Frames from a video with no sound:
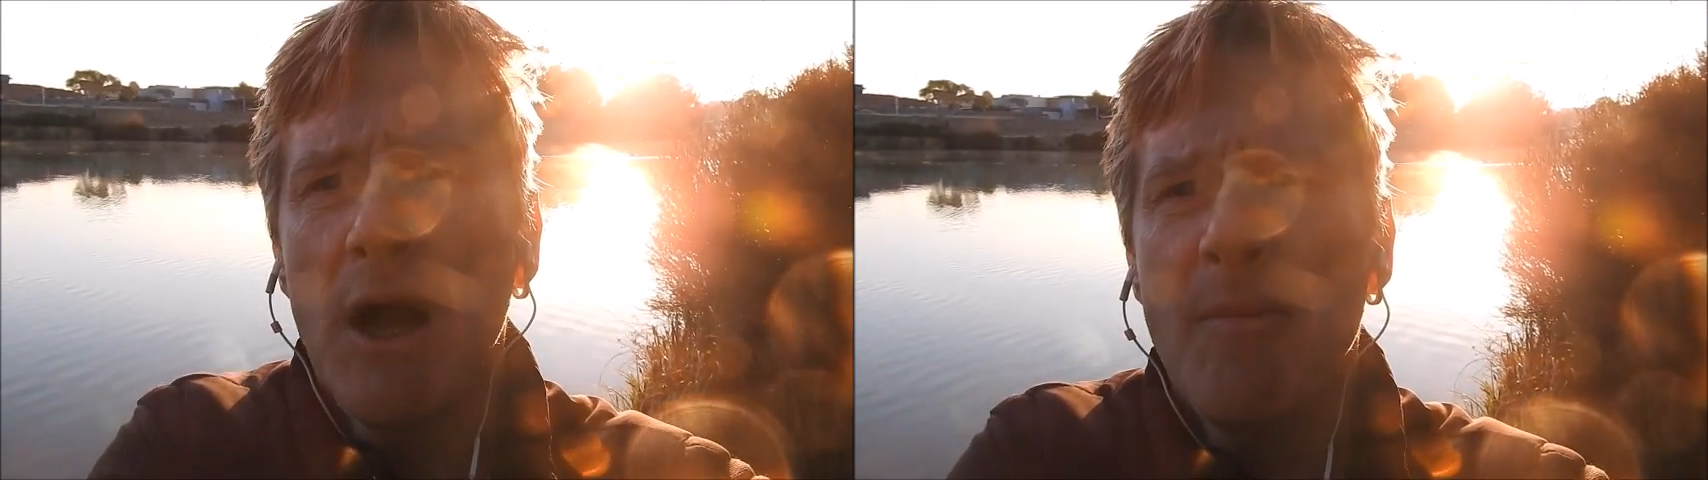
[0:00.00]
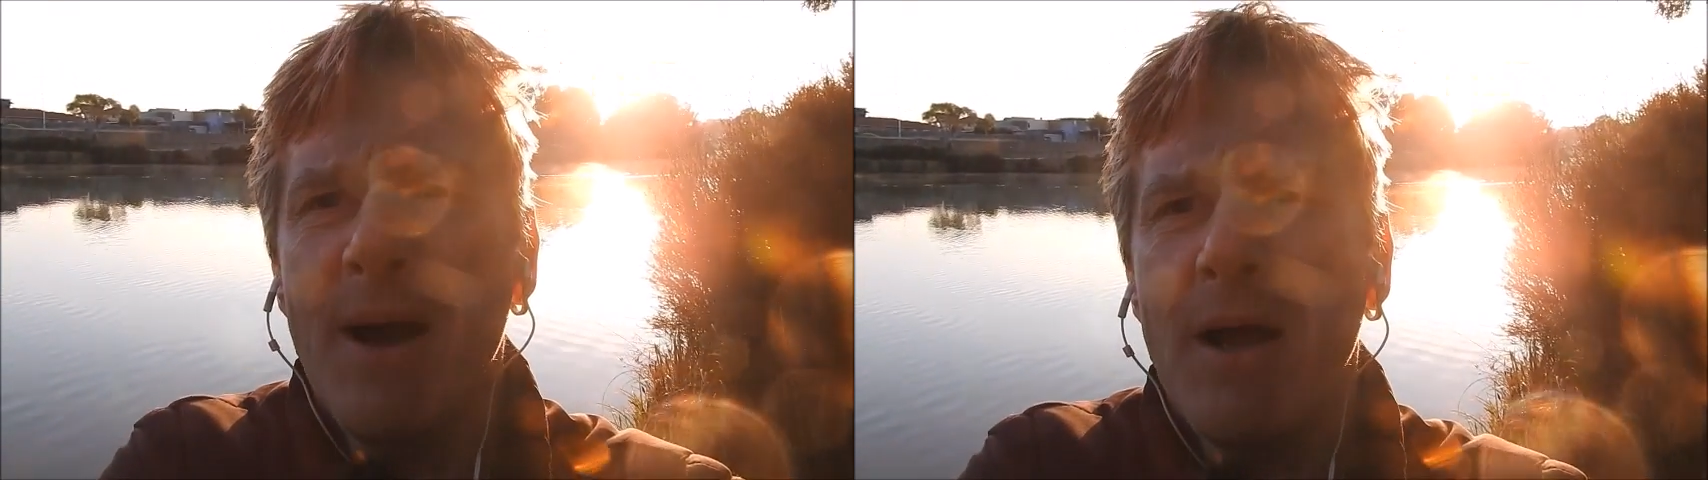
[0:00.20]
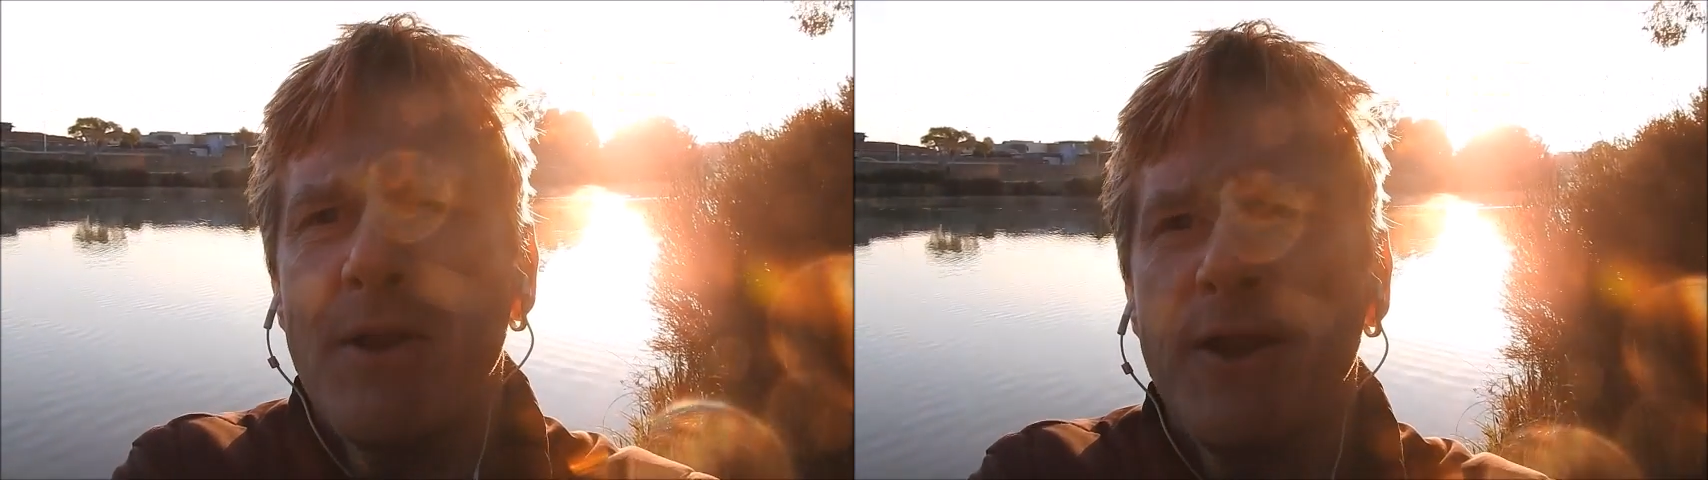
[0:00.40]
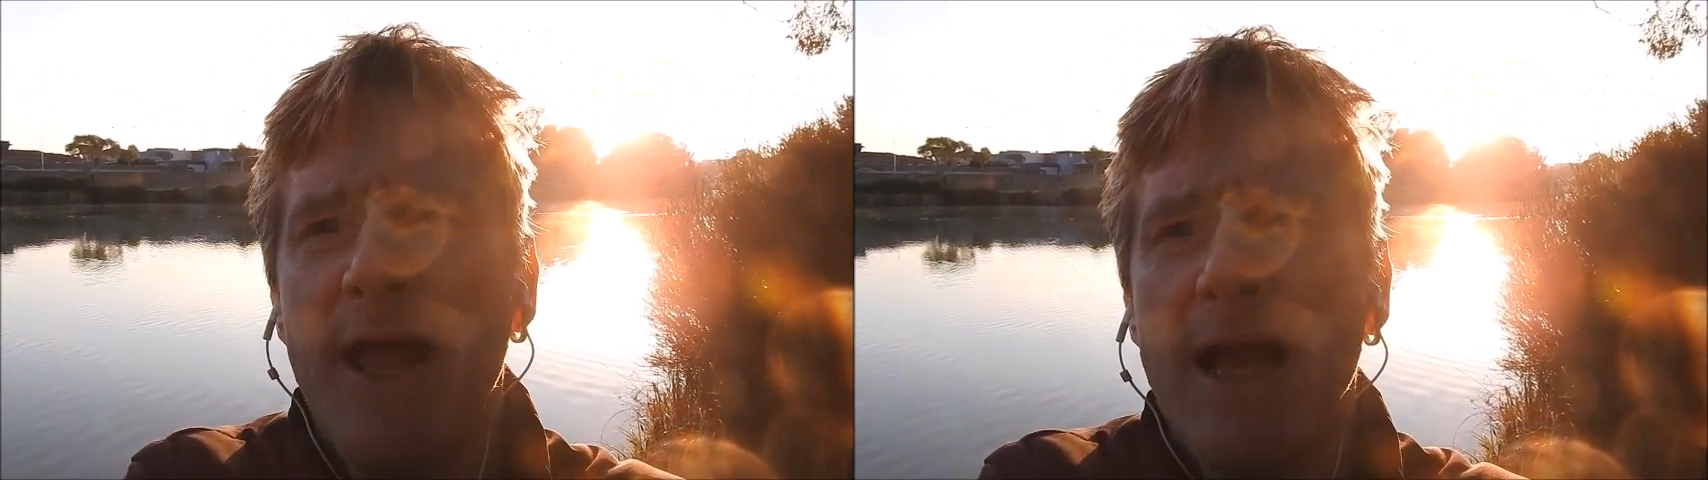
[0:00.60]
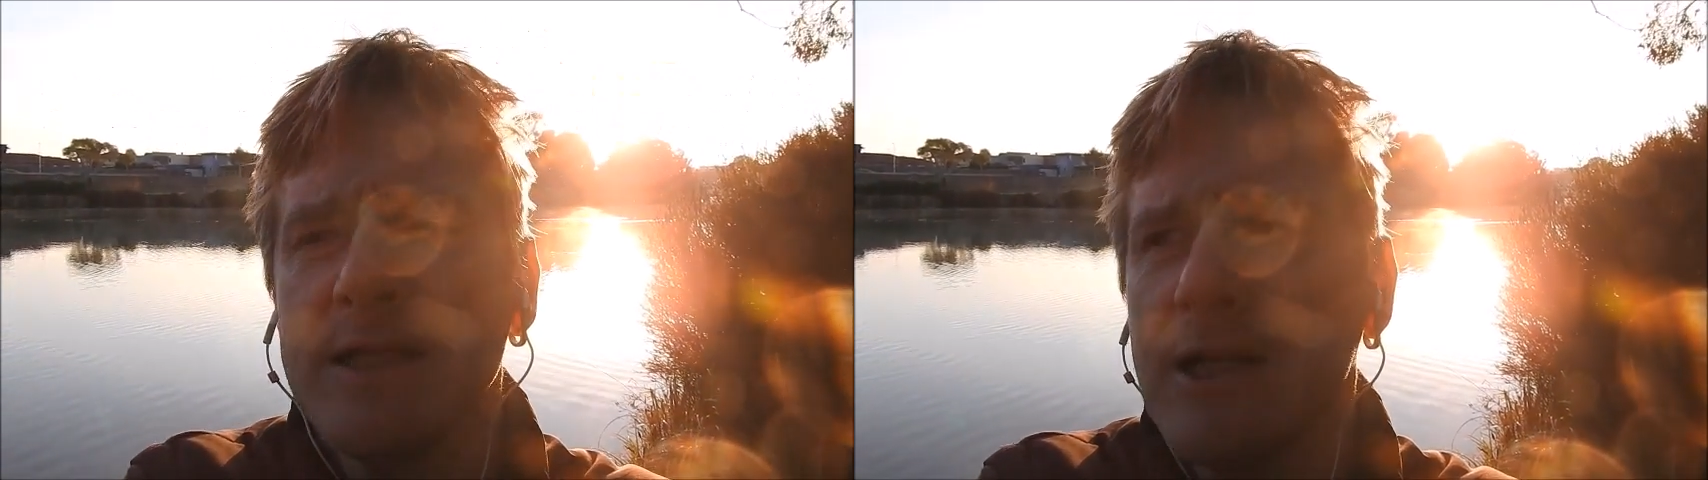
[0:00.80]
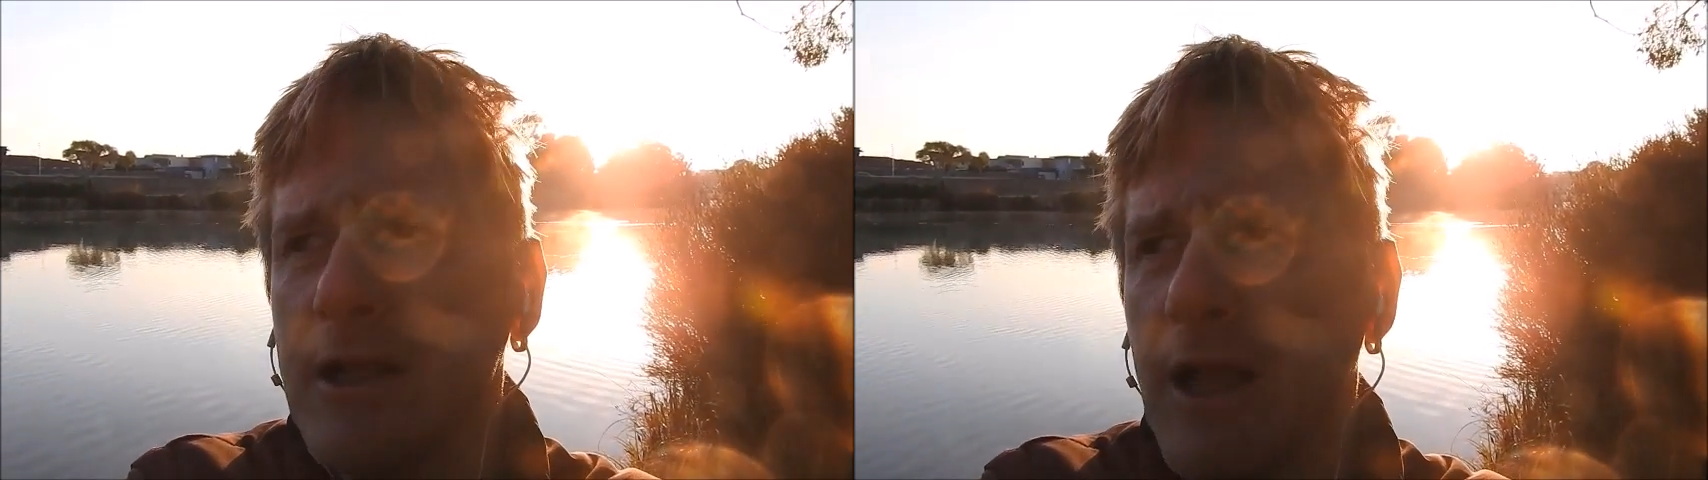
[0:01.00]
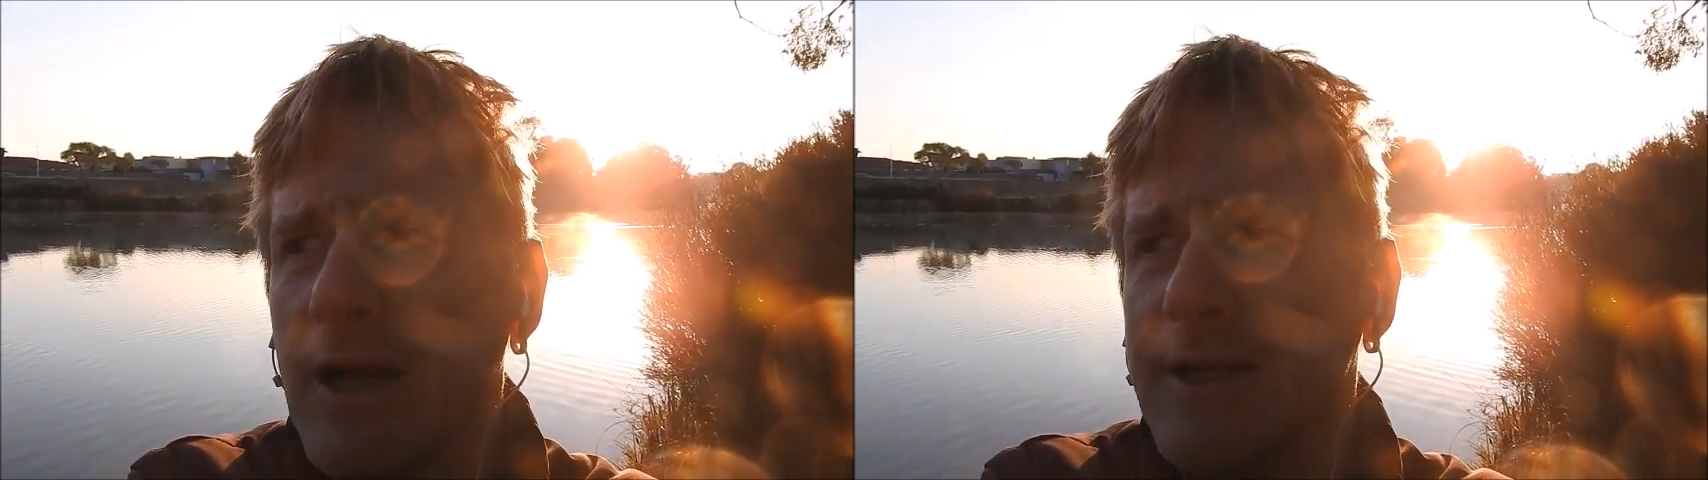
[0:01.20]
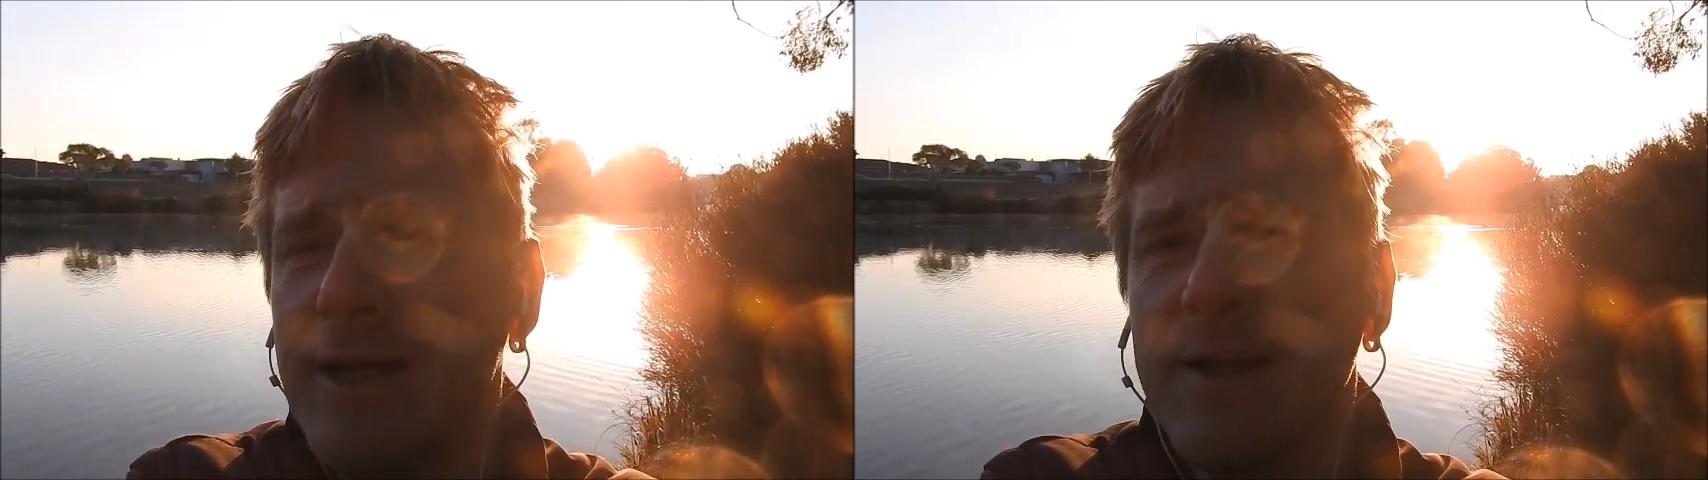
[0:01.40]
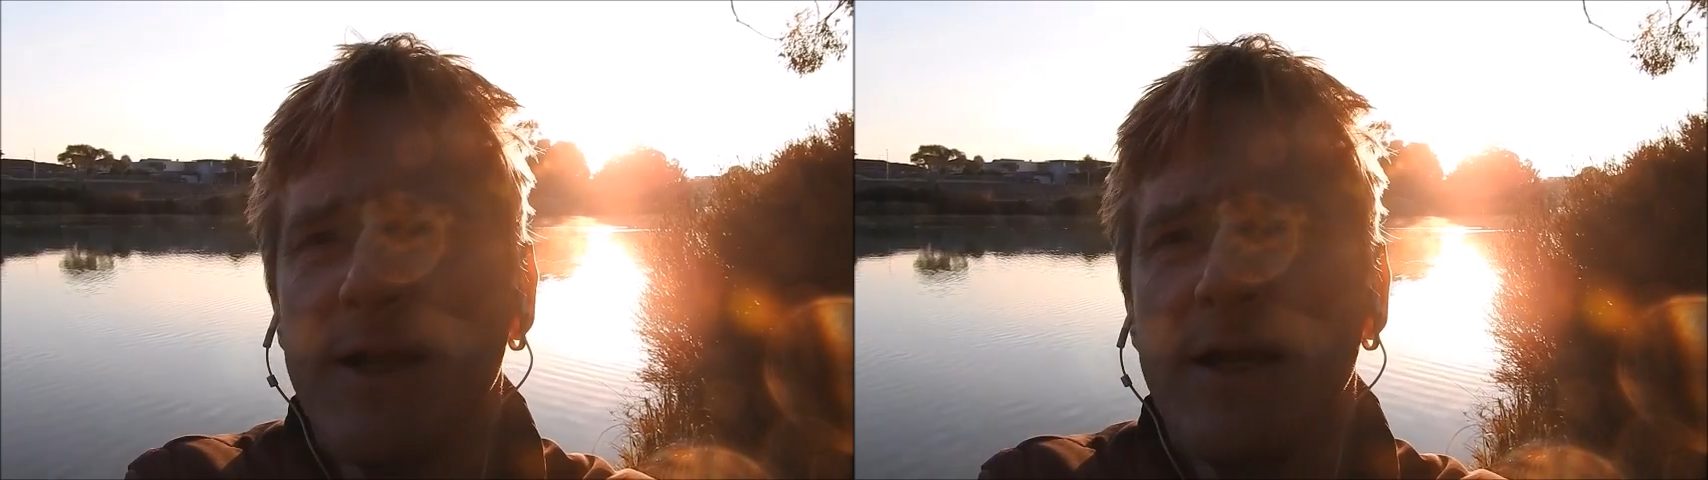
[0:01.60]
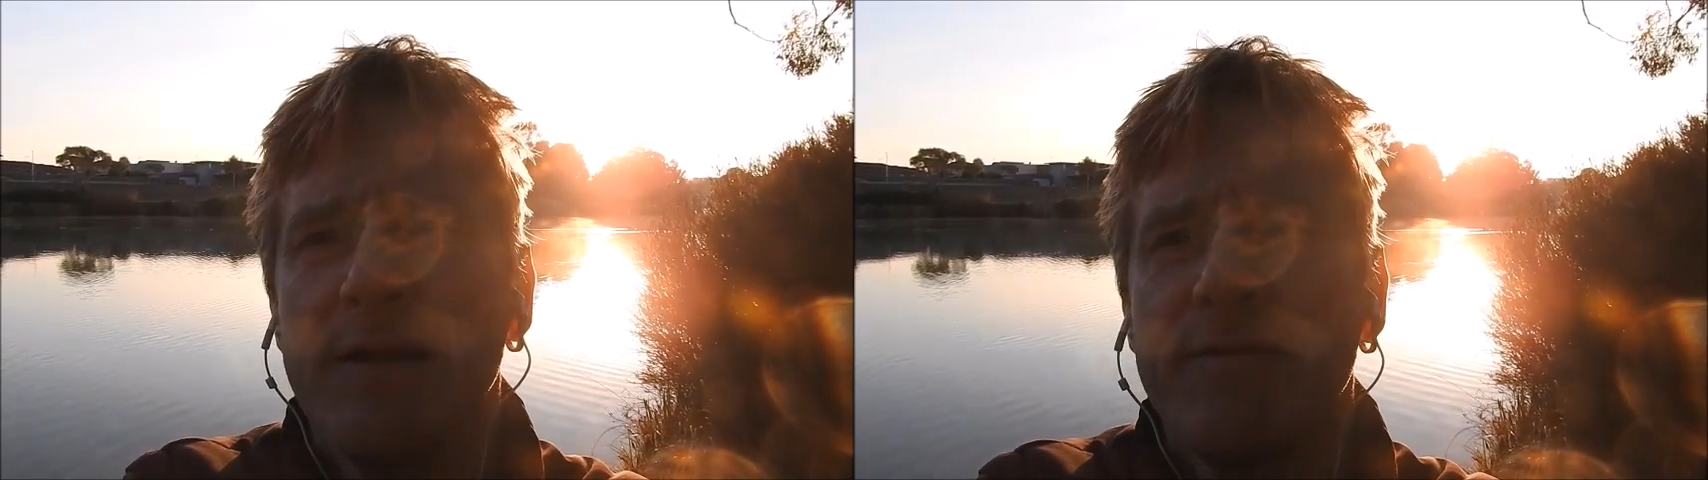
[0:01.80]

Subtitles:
about the next little idea that I